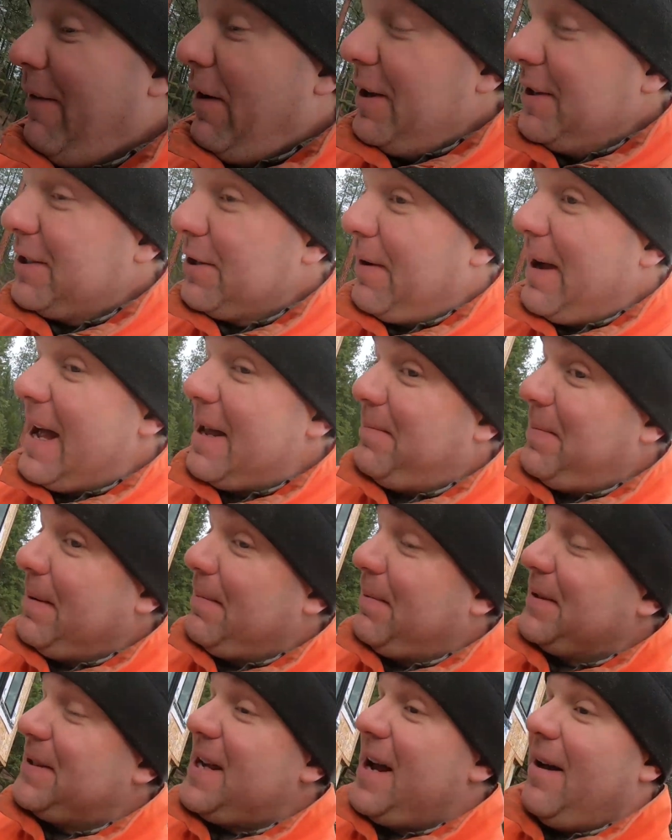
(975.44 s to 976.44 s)
I've also had
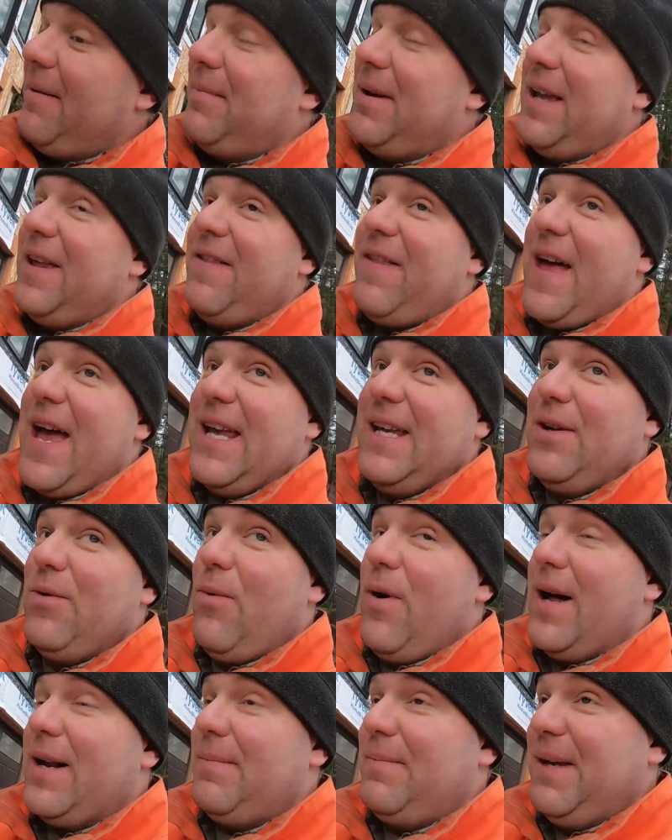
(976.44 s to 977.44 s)
people tell me that
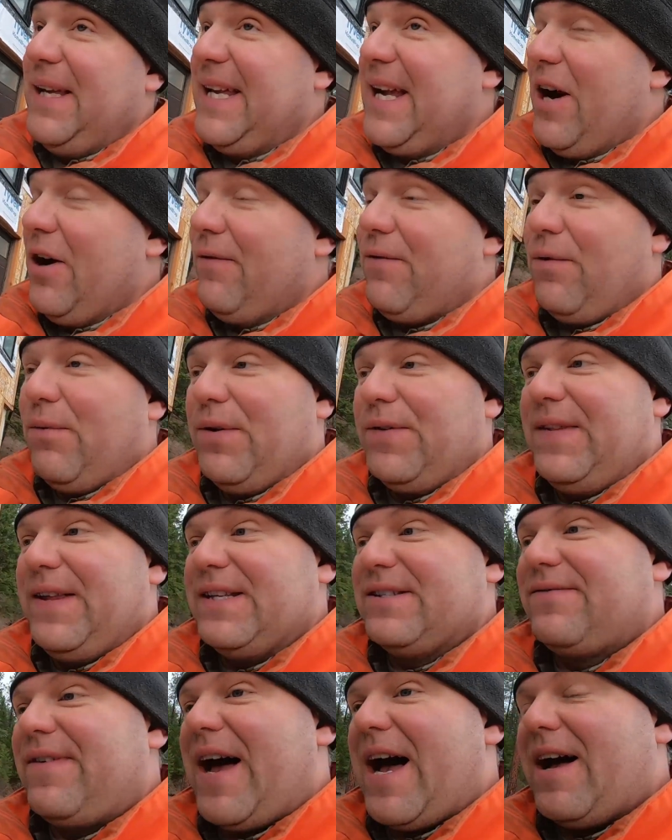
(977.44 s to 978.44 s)
you wanna be careful with
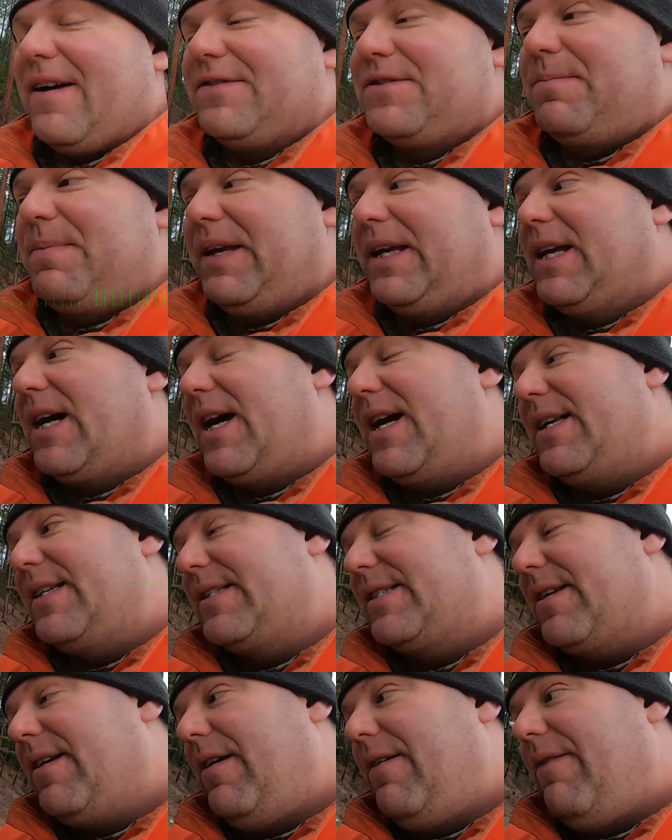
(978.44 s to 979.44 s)
these valves
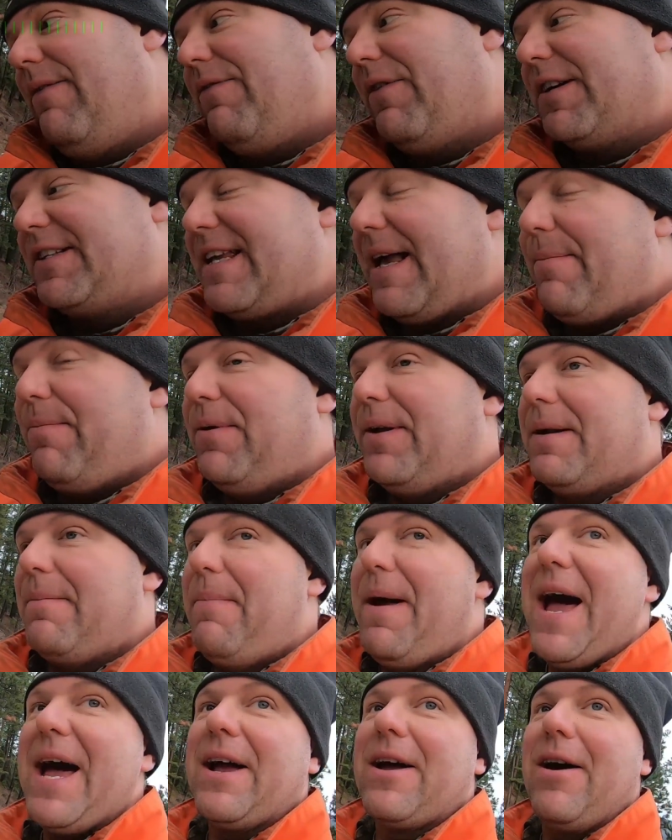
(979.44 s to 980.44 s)
because, for example, on
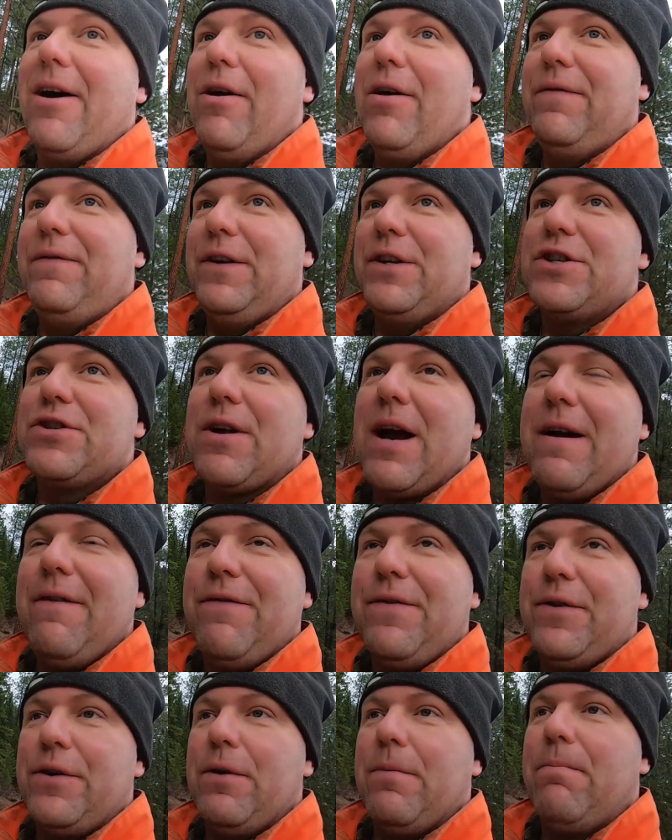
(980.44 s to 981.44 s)
a backhoe, if you
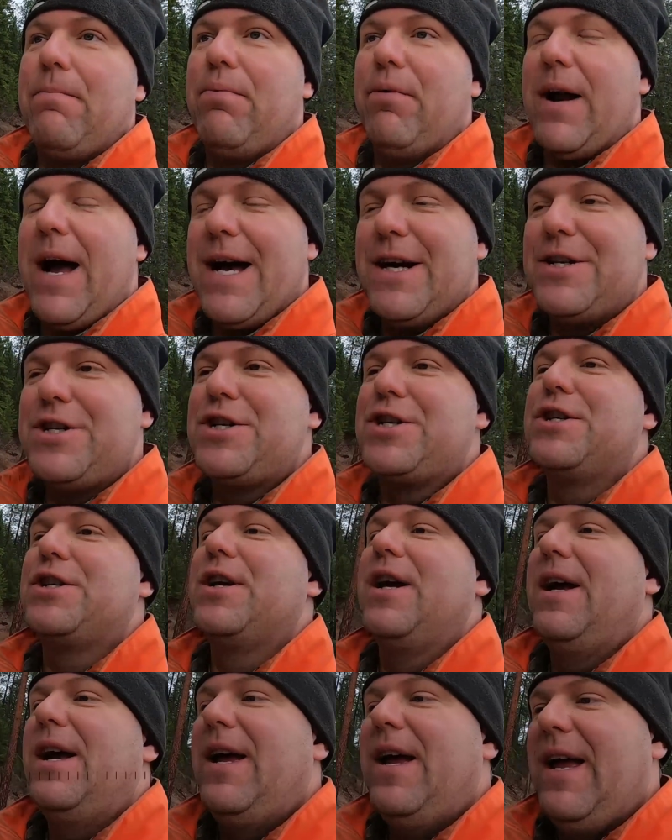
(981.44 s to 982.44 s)
drive through
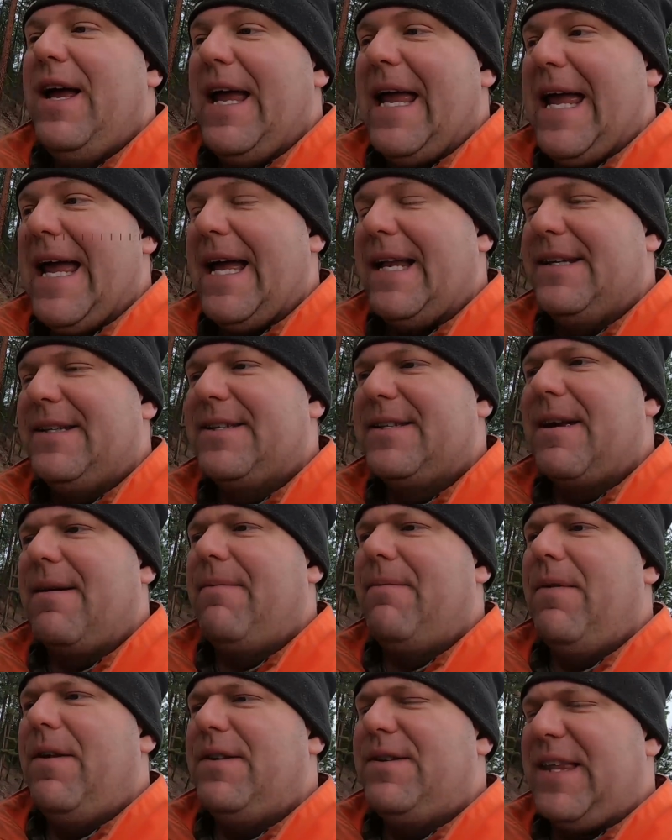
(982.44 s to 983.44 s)
brush and
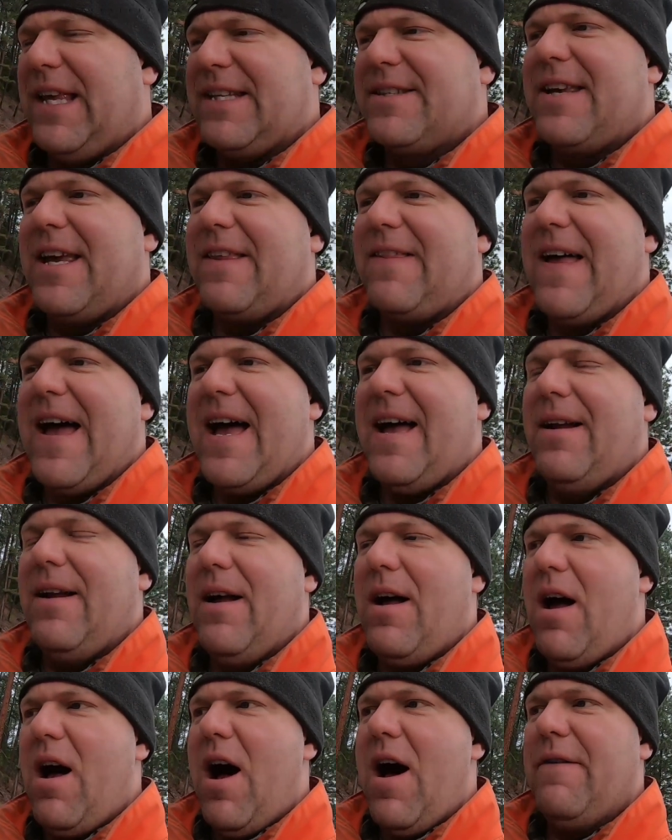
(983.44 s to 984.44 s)
some things like that
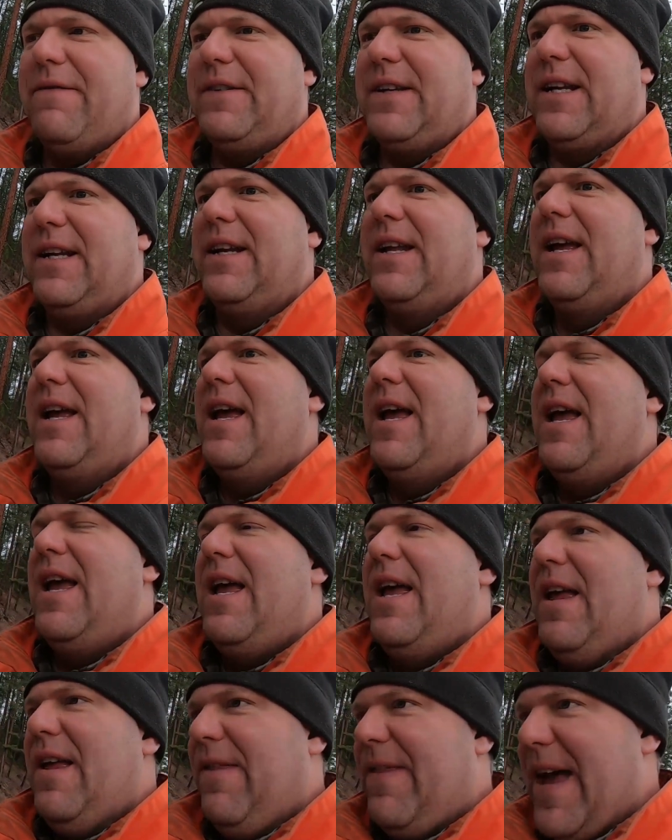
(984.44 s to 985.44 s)
often,
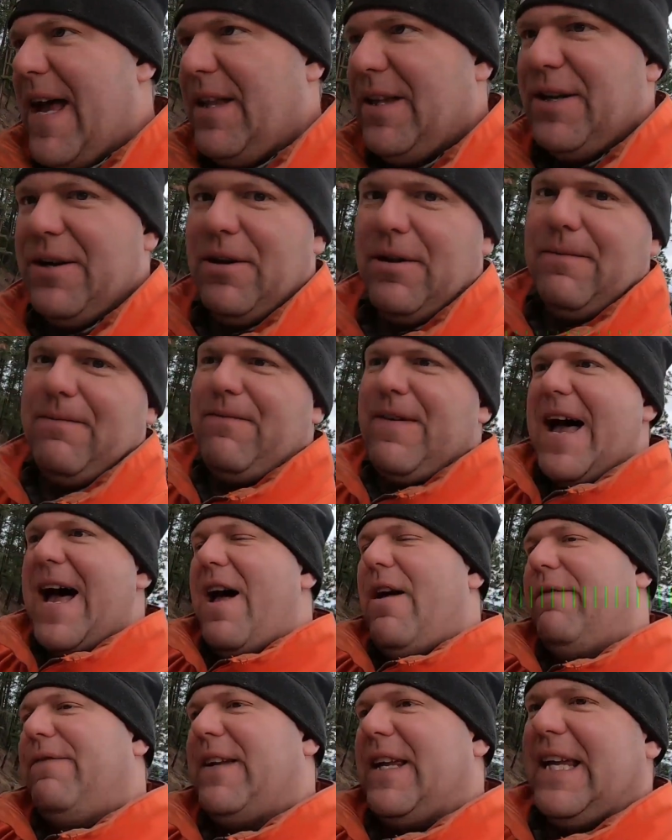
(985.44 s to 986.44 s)
that little
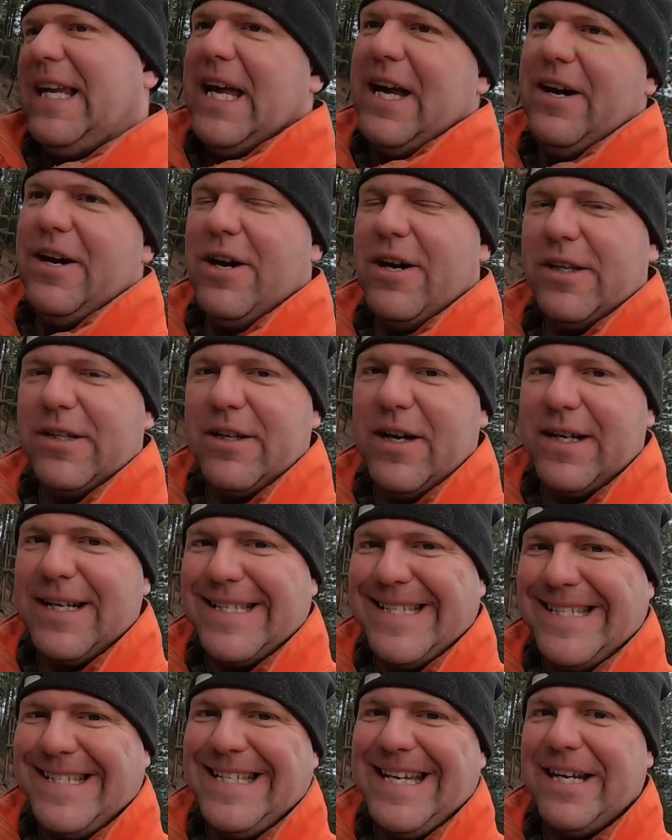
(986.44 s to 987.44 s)
valve can get hooked
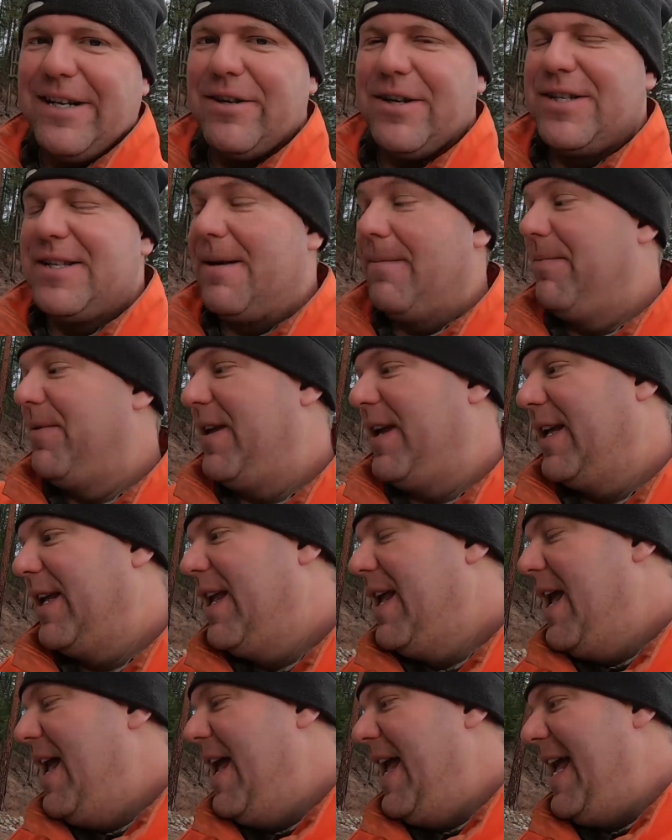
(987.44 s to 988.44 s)
on a stick or
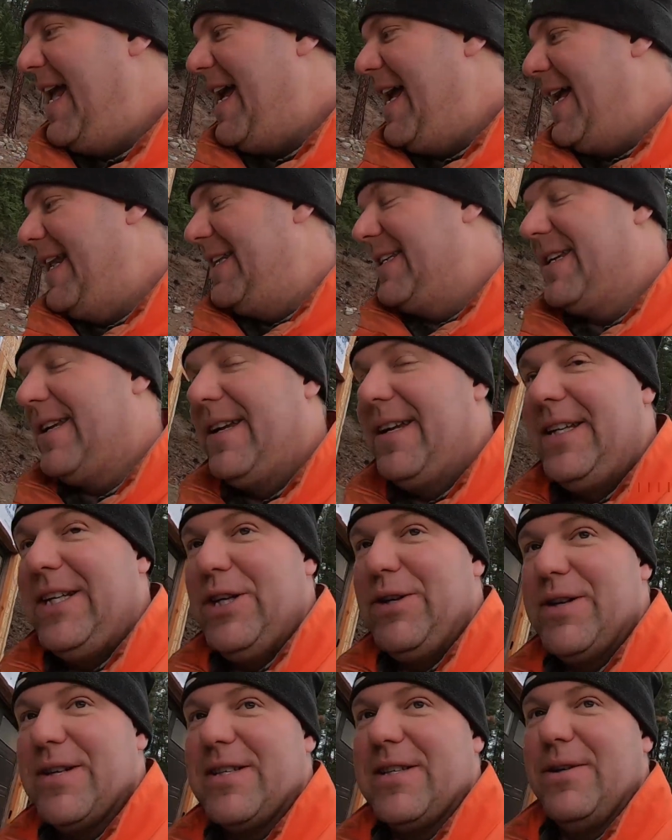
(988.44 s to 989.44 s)
something and
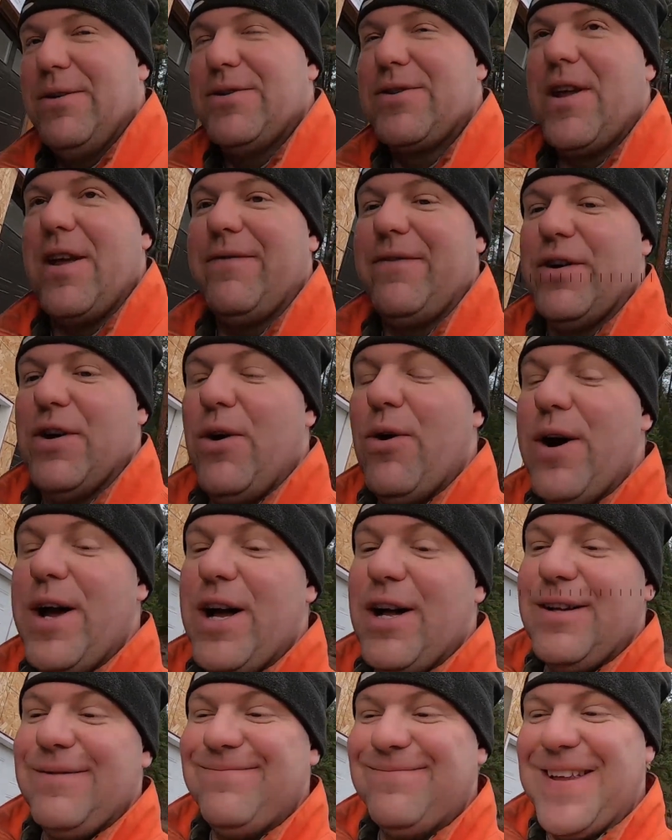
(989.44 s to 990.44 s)
you just lose all of your
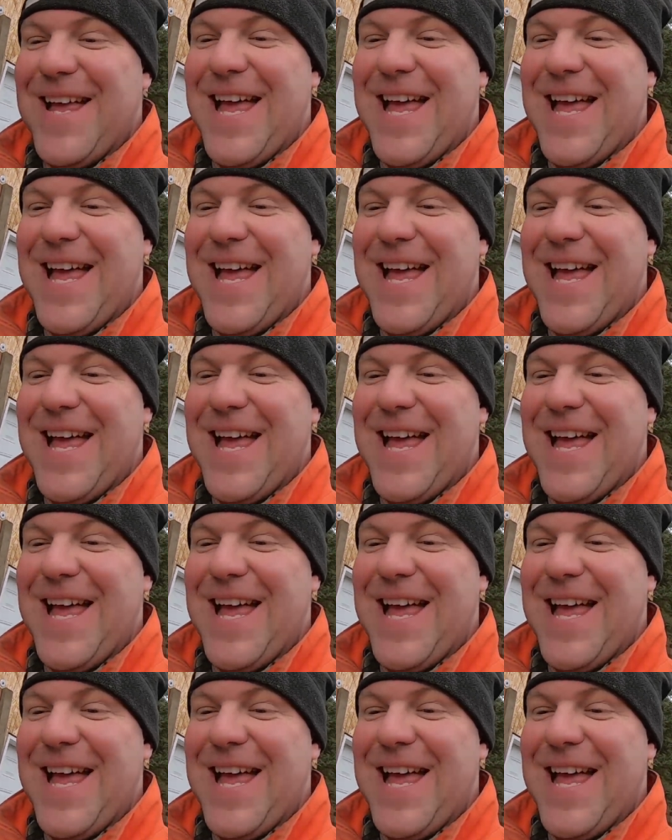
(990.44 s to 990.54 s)
oil